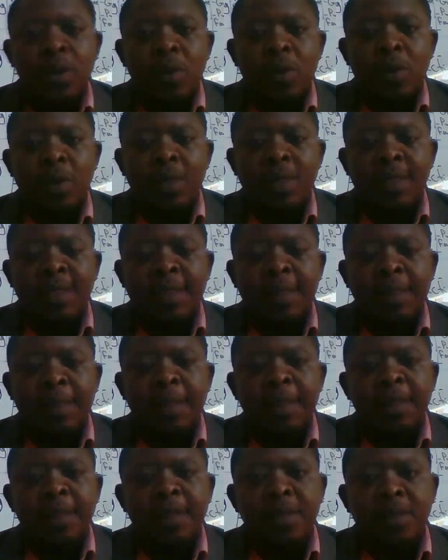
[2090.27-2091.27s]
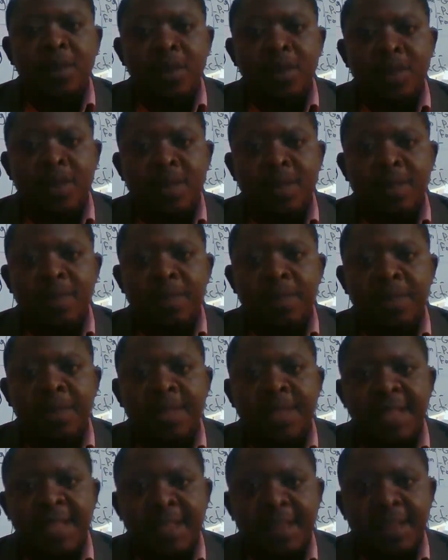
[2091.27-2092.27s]
what is happening to
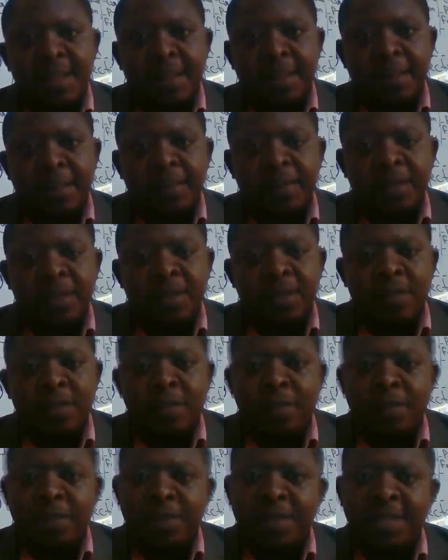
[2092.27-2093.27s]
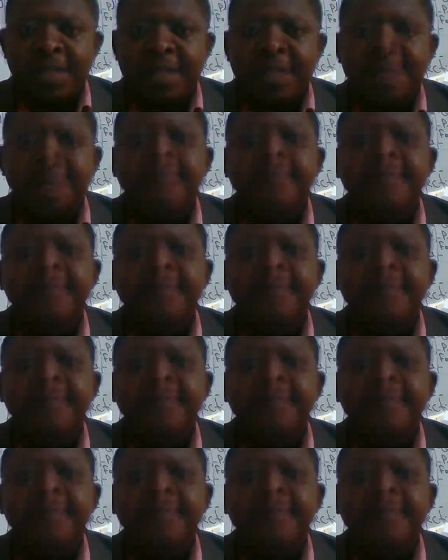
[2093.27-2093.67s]
breathing or the process of breathing.